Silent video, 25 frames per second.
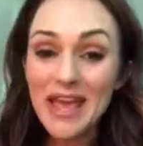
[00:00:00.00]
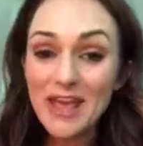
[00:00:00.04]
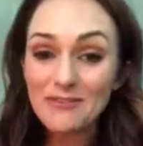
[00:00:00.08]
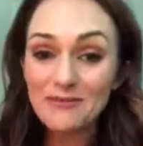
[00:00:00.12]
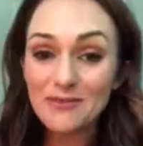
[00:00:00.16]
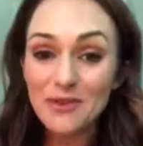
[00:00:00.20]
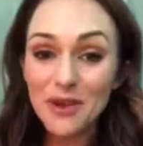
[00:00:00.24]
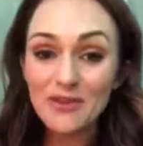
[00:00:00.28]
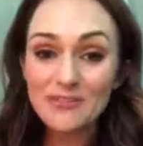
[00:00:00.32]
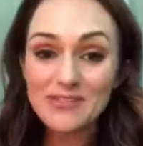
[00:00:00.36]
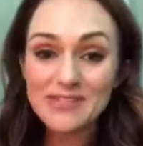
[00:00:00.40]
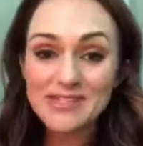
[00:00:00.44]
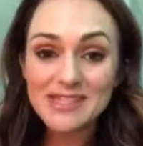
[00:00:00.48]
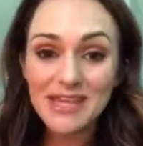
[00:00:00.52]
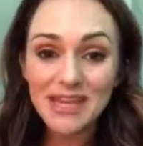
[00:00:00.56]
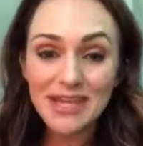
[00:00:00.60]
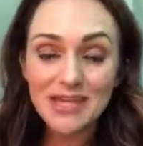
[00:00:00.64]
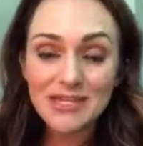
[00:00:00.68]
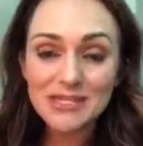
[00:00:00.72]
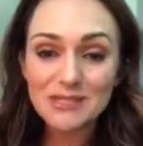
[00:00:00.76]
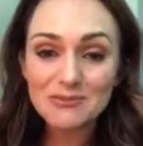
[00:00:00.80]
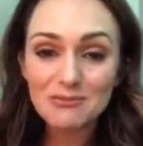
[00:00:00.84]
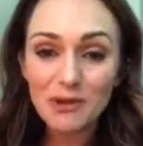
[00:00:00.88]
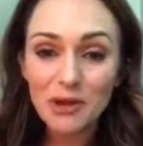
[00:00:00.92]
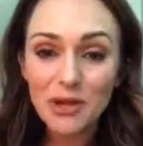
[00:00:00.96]
If you have a
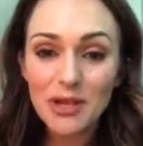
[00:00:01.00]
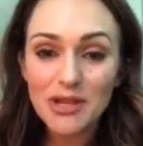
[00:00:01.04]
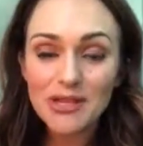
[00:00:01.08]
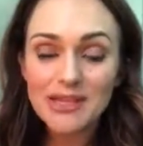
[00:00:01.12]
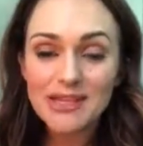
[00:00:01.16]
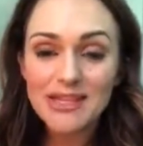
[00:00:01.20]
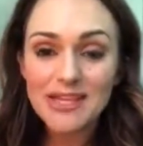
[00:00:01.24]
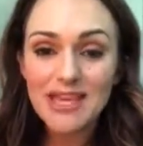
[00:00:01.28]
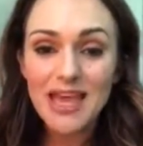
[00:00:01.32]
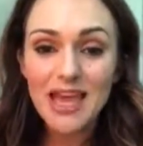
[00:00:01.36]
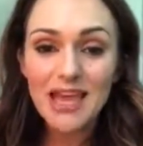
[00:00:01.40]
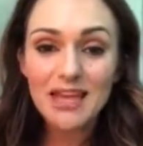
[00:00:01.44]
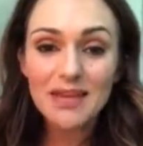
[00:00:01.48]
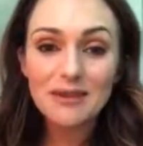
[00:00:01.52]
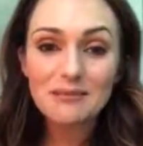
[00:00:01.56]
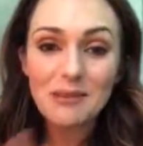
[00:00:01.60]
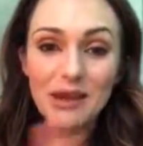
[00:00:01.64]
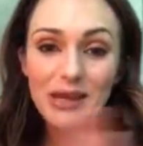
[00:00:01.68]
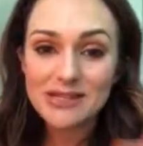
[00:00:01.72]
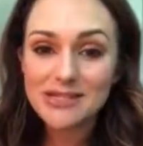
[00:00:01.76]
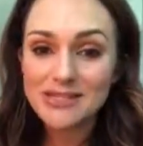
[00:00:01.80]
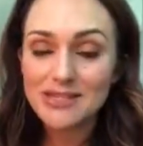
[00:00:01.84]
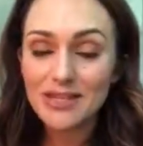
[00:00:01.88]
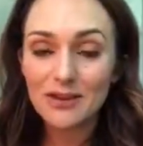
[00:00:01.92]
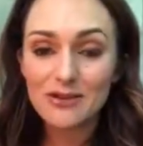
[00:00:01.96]
setting spray at the end,
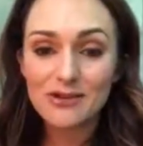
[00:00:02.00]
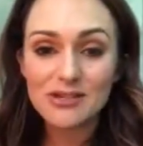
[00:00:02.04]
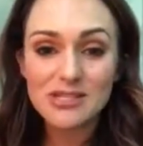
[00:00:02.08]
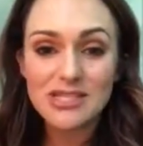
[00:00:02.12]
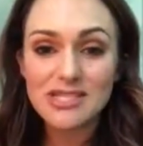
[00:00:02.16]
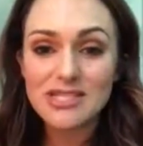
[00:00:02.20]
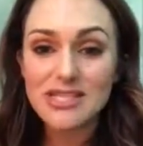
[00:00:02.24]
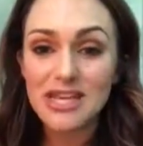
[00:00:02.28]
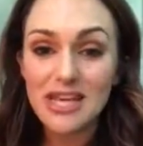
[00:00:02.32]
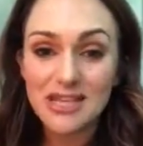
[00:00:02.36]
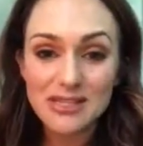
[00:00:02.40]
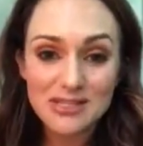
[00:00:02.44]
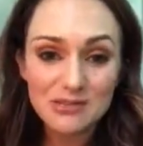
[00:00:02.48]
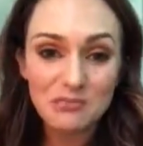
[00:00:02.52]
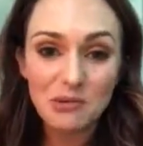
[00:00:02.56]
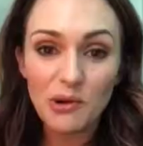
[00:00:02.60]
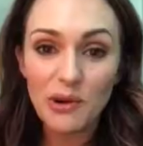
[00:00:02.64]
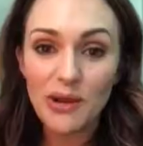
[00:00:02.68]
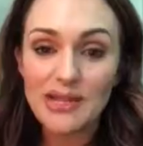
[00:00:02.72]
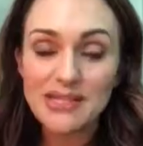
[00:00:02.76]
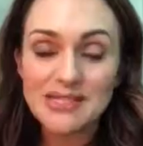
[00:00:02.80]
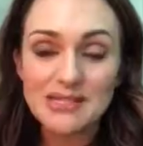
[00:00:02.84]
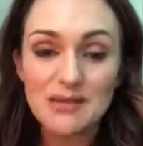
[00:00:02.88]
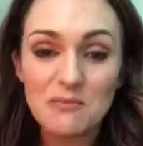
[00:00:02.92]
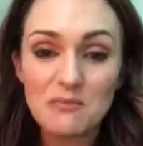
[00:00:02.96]
Maskcara Stay
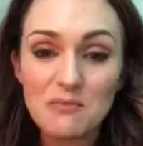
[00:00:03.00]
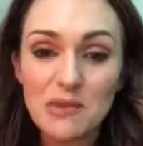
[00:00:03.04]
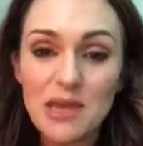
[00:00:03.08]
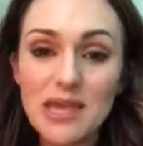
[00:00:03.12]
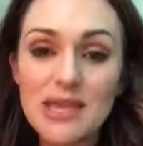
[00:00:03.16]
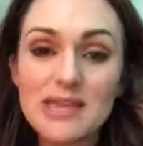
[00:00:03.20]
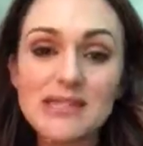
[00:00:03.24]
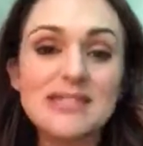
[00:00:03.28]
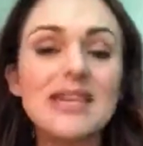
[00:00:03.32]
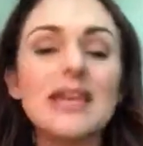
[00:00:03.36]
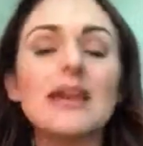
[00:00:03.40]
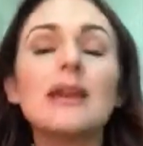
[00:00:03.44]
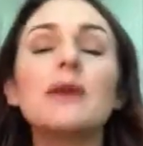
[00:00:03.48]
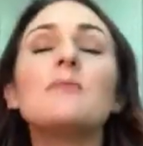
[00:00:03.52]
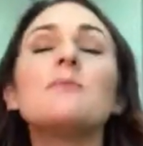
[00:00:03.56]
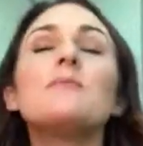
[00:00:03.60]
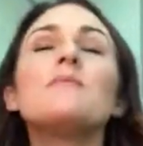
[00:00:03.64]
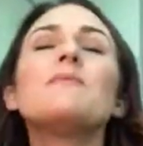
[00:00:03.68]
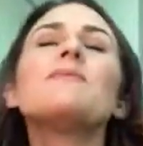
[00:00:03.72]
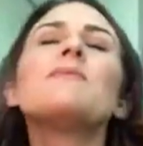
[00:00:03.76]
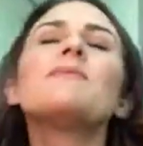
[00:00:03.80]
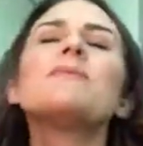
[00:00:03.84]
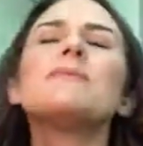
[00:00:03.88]
Spray is amazing.